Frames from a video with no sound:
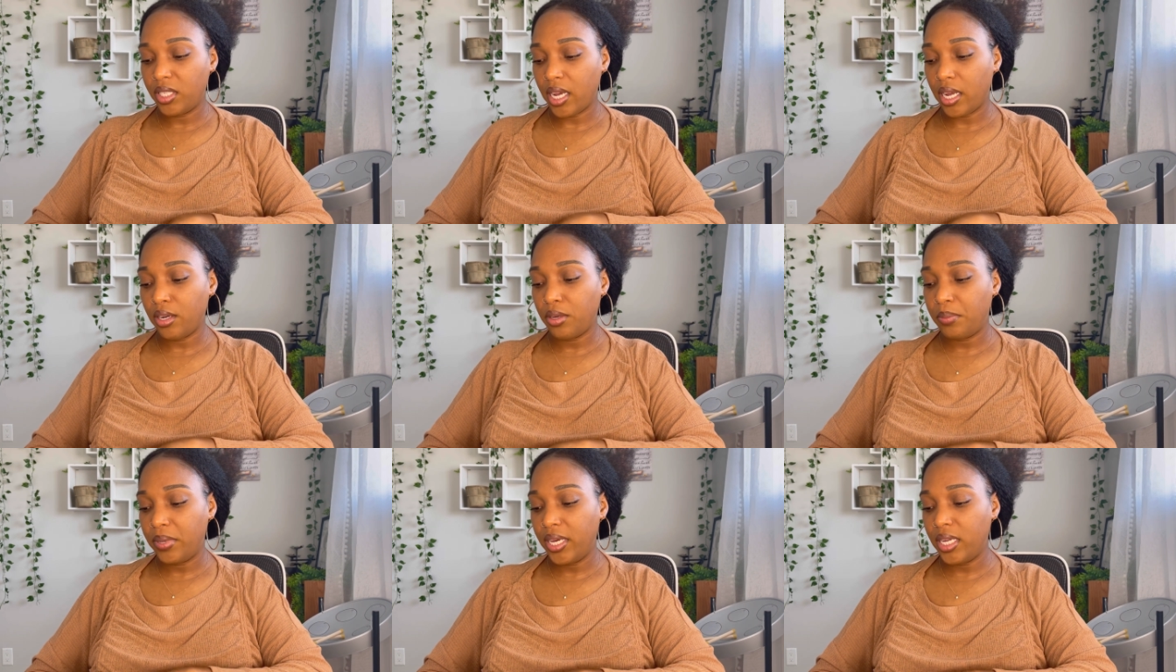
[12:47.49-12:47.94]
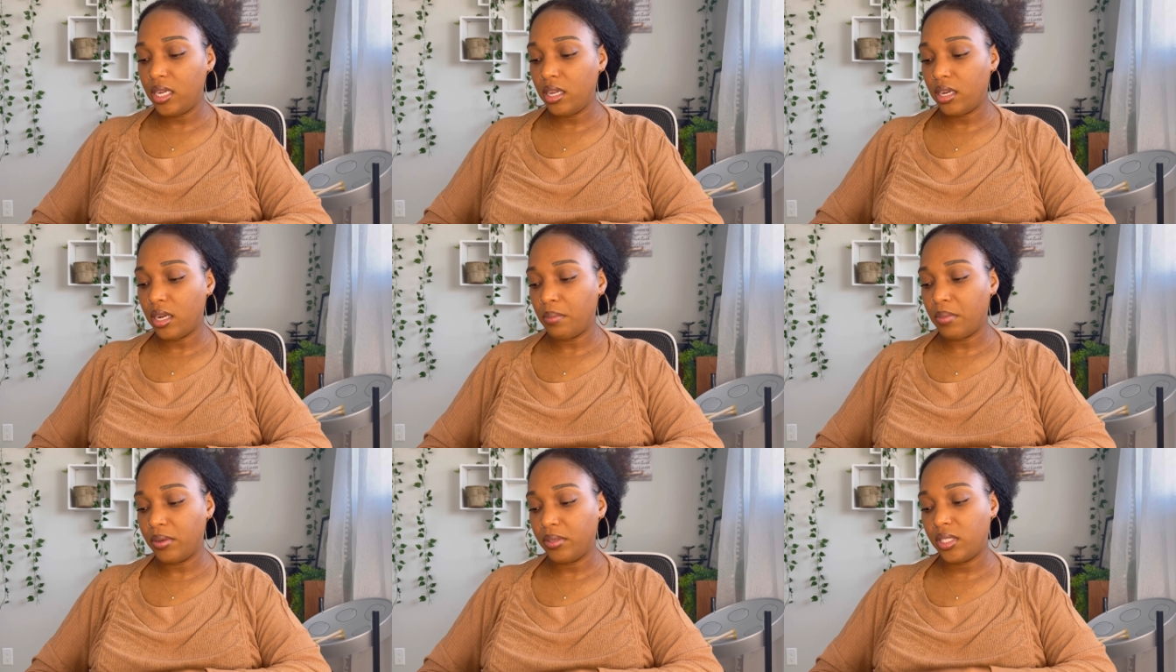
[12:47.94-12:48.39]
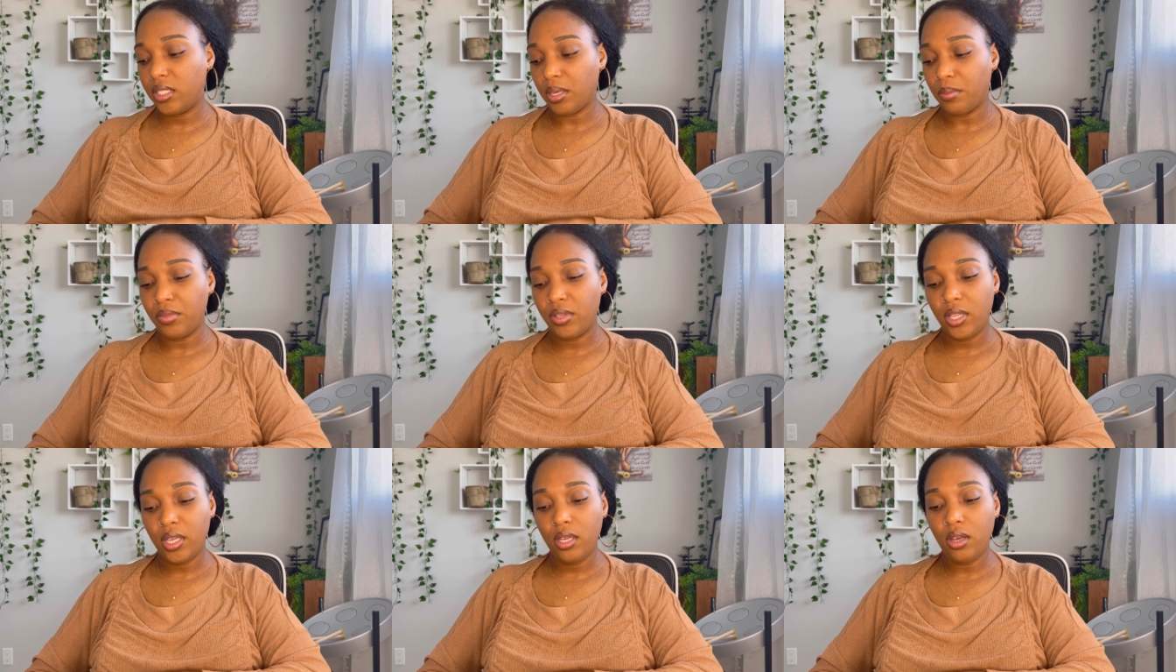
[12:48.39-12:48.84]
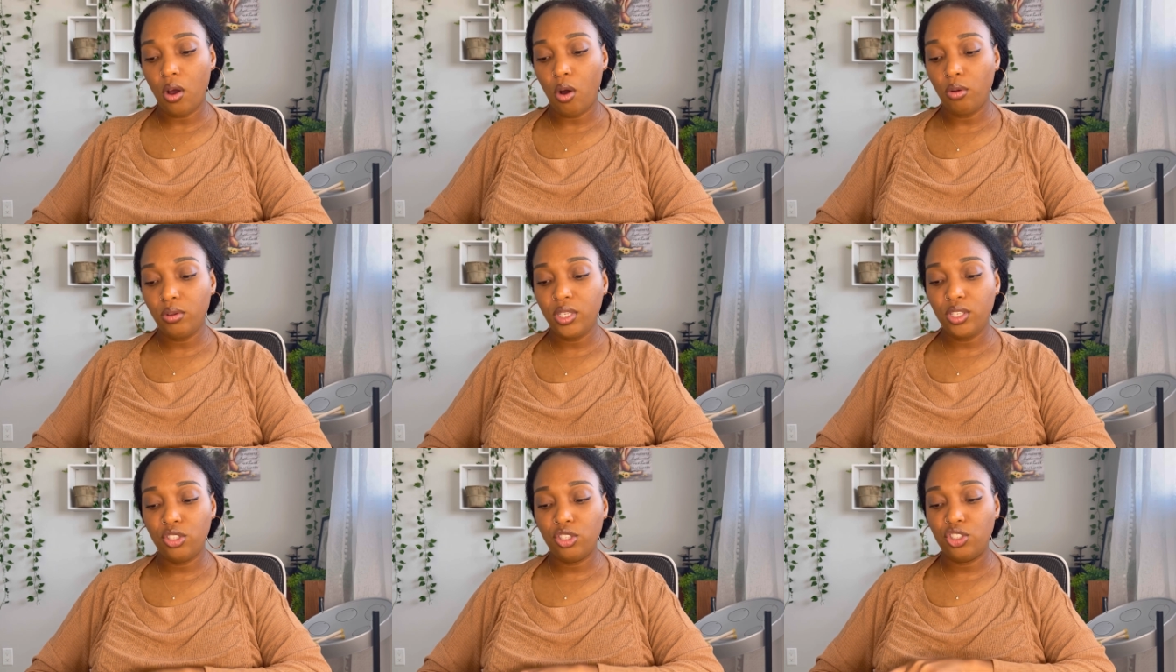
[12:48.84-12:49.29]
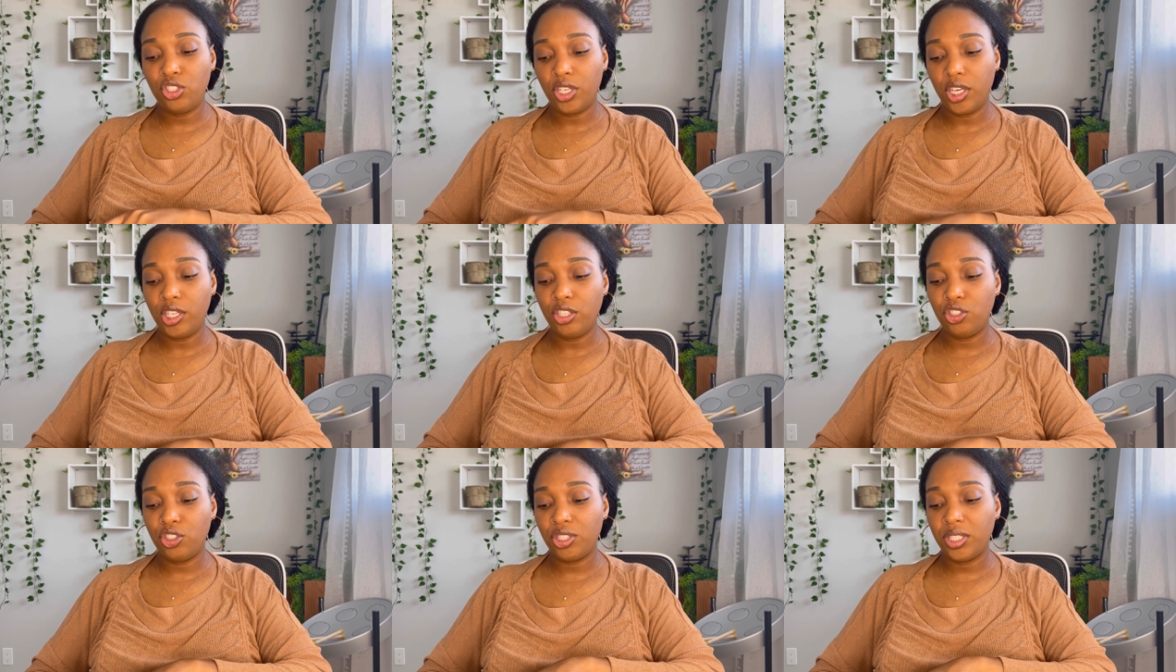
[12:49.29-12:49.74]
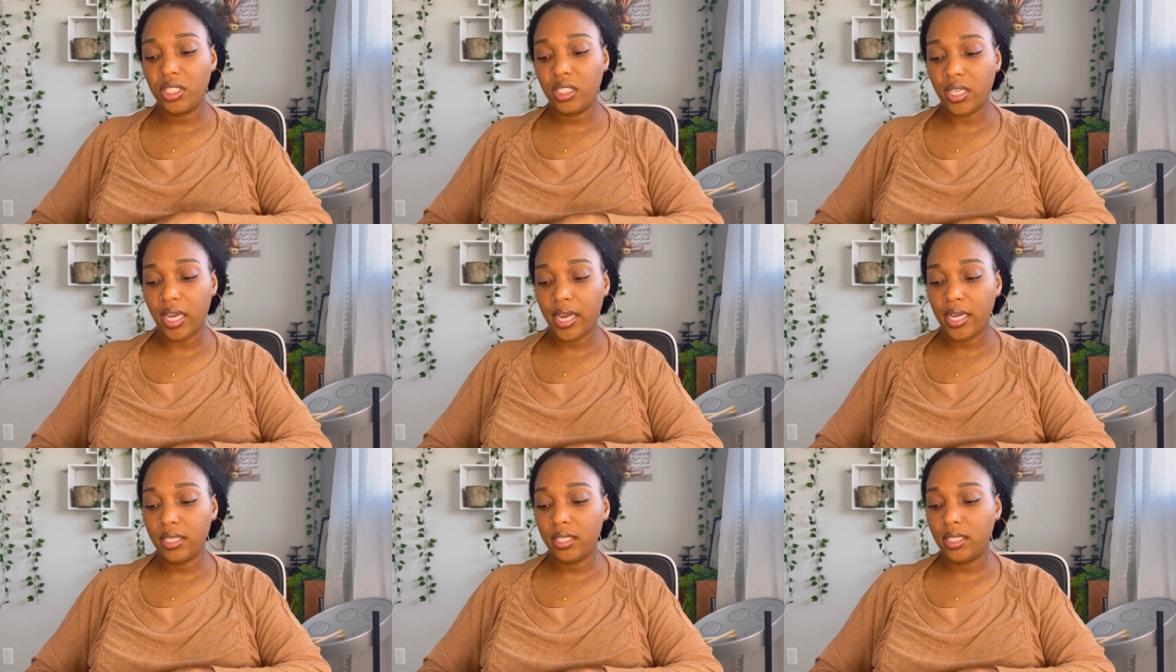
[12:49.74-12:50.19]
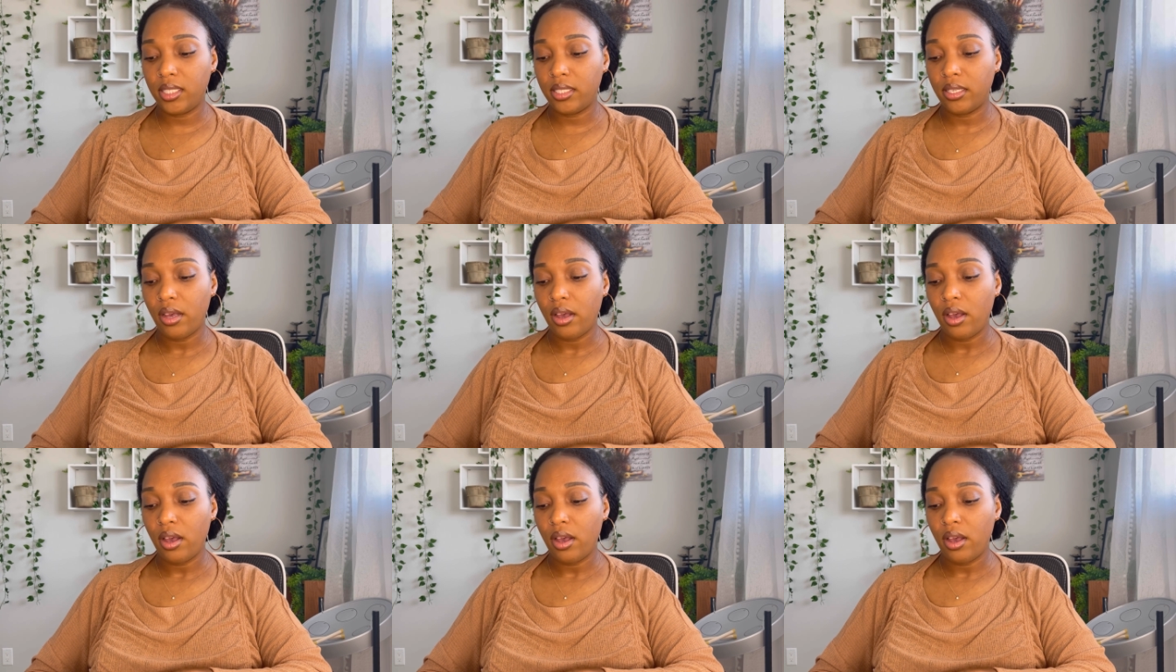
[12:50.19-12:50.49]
an opinion about something only to change your stance